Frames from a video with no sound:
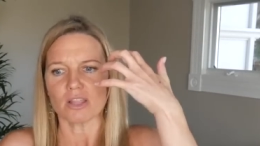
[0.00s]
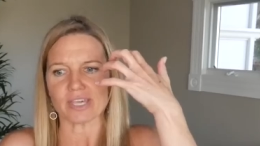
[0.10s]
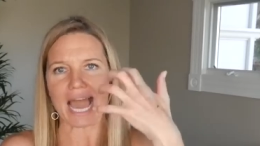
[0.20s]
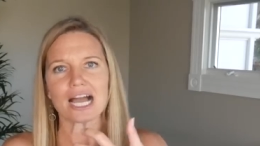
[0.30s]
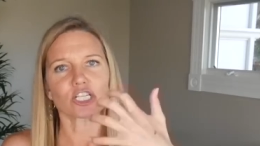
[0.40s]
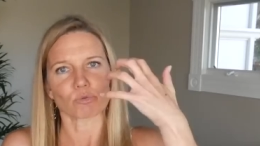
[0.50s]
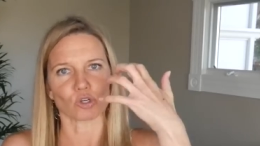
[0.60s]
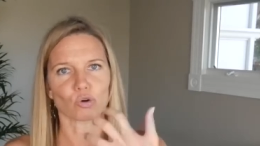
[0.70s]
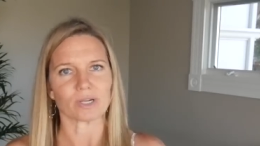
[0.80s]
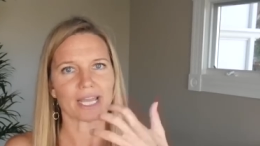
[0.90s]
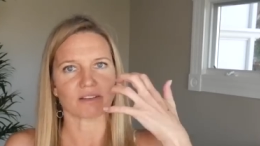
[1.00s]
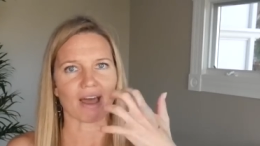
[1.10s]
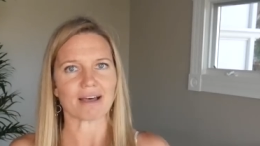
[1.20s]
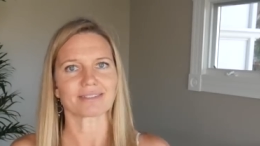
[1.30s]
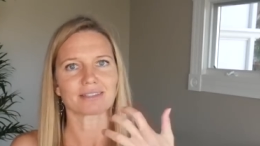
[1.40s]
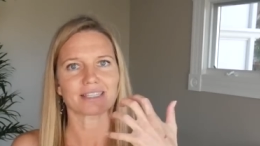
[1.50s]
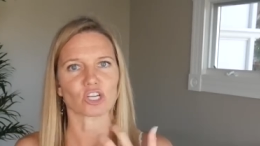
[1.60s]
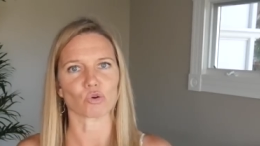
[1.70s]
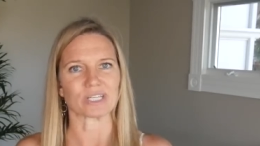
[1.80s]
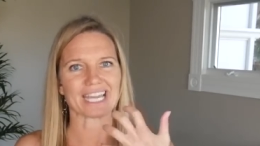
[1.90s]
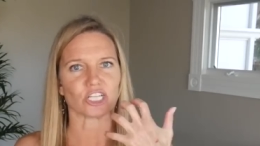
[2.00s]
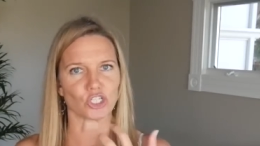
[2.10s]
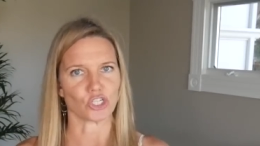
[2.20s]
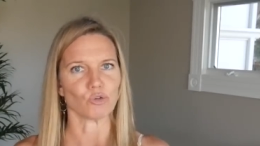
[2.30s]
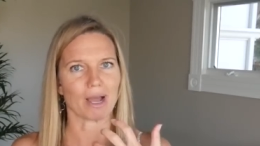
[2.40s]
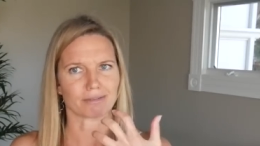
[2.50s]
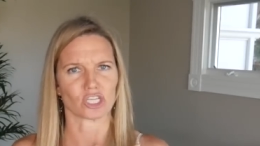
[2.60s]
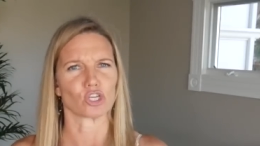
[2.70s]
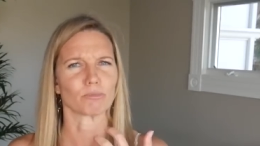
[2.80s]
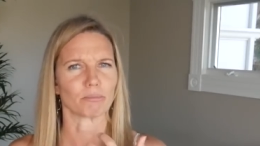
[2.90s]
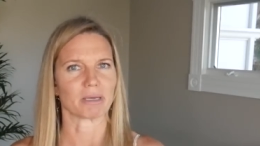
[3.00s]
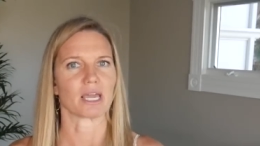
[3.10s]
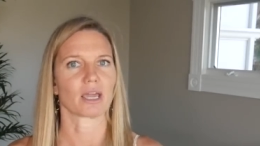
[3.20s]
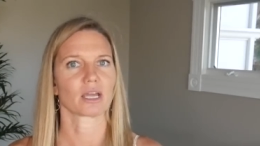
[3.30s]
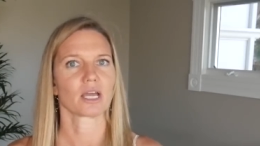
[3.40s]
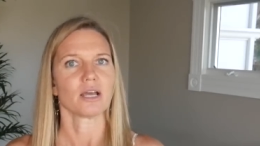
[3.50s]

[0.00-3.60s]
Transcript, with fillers: the actual creative essence that created you as a human being,